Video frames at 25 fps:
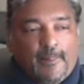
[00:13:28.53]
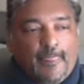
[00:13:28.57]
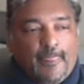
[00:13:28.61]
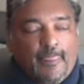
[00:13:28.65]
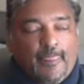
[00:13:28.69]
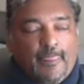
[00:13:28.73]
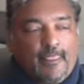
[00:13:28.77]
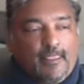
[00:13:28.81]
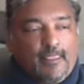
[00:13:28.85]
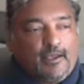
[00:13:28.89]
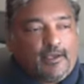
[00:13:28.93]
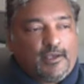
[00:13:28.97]

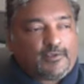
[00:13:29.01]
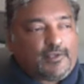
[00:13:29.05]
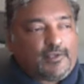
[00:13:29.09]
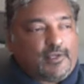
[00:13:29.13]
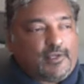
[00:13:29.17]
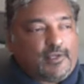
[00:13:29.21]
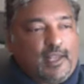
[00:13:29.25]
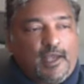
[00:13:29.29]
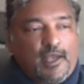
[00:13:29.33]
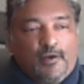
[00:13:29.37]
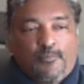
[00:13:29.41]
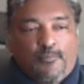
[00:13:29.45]
I said,
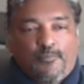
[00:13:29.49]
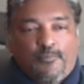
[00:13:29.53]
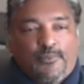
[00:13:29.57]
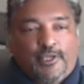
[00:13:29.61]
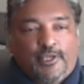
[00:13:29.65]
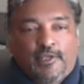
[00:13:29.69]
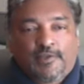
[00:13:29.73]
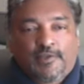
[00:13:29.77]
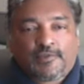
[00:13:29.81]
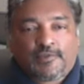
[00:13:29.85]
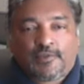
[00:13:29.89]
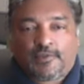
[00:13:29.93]
how big
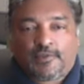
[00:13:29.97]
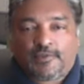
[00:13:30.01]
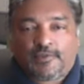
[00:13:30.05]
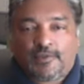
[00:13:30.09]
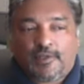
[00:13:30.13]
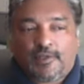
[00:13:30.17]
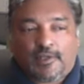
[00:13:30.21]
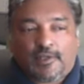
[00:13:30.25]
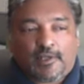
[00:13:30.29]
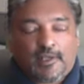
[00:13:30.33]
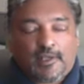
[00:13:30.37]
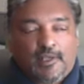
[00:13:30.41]
is this
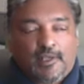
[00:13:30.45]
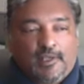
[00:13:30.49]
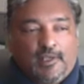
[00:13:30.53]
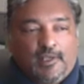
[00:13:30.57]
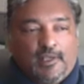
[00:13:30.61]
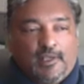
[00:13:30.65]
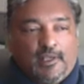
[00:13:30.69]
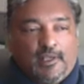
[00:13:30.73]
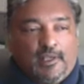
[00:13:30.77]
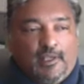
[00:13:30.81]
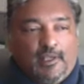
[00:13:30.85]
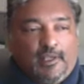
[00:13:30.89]
thing?
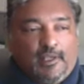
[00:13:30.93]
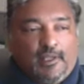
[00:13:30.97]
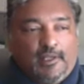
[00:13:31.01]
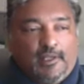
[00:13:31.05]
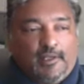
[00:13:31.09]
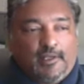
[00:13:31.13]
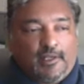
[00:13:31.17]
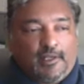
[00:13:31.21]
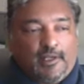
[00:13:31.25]
And